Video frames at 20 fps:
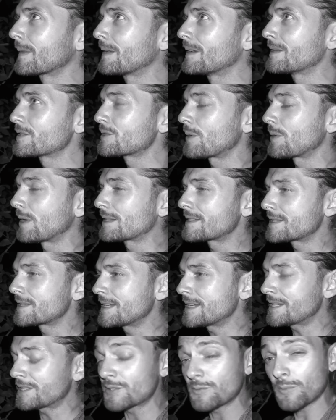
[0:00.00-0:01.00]
So I'll
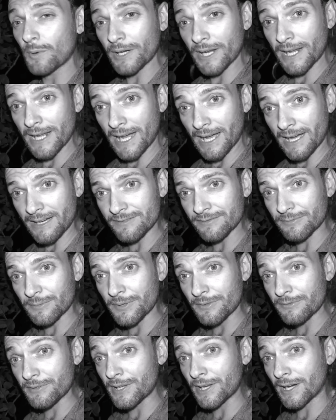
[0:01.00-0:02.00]
stick to what I have
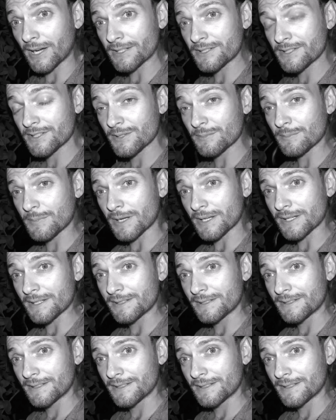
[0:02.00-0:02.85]
with regards to my